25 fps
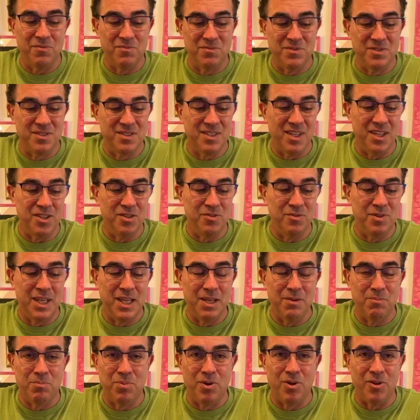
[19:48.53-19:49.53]
say you
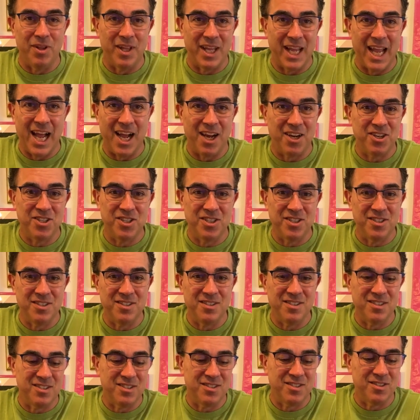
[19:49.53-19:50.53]
keep pulling
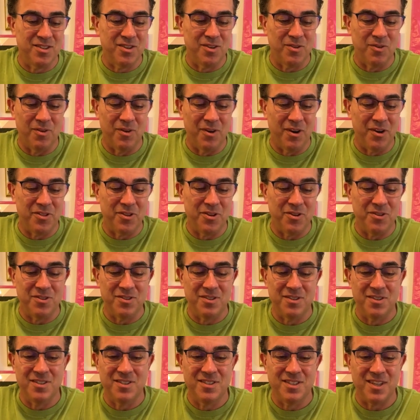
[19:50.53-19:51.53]
actions or
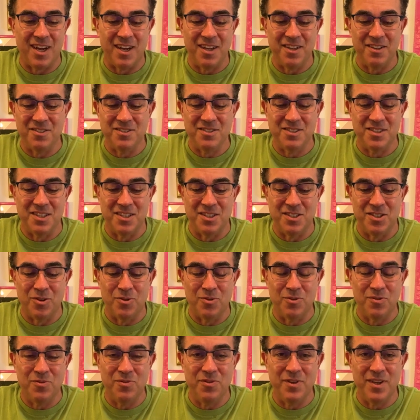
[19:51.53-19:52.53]
other tiles that
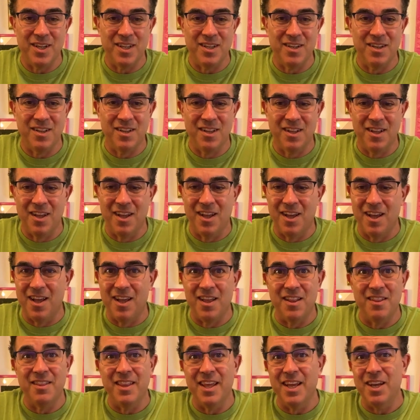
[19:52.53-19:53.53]
don't fit,
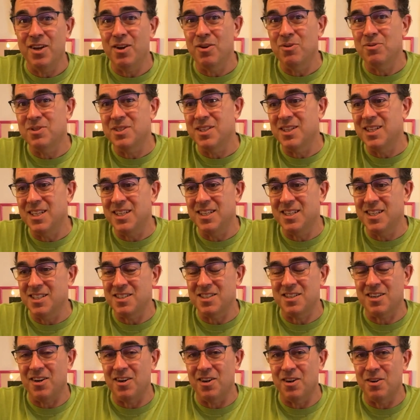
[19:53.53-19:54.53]
they go to the
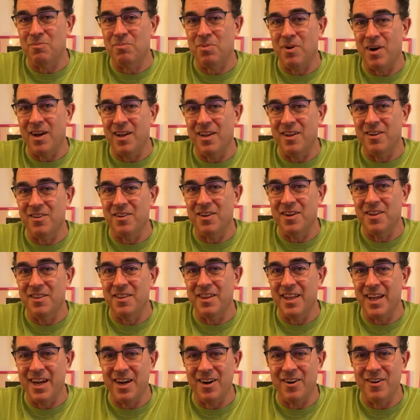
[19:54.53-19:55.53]
discard pile and
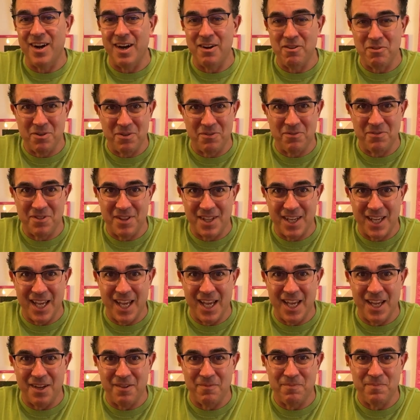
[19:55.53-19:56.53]
they are out of the
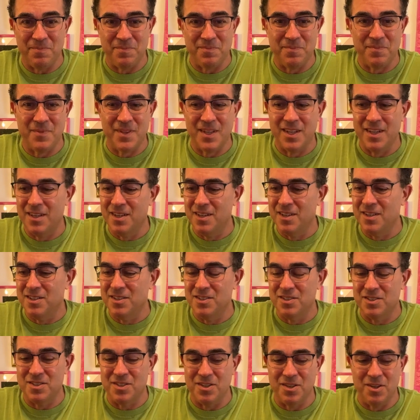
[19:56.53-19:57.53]
game.
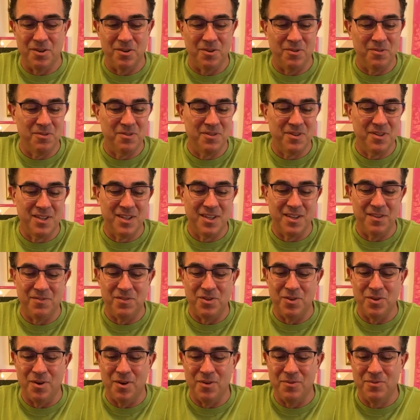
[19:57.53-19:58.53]
So if
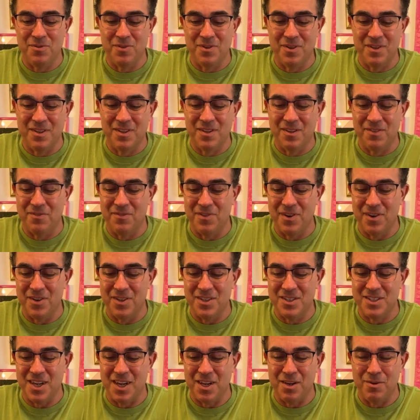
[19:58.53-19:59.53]
you have very
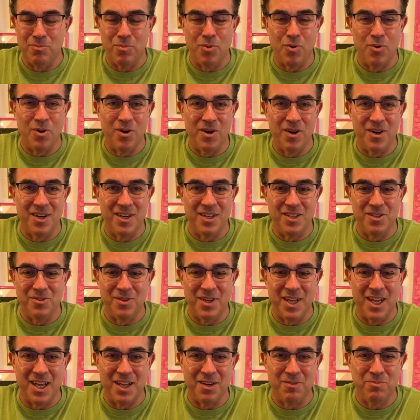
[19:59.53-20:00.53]
tight board and you
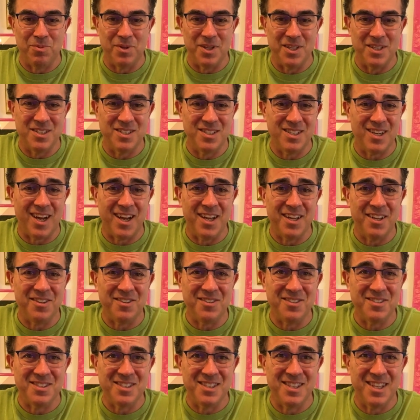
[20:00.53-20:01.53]
can't place tiles,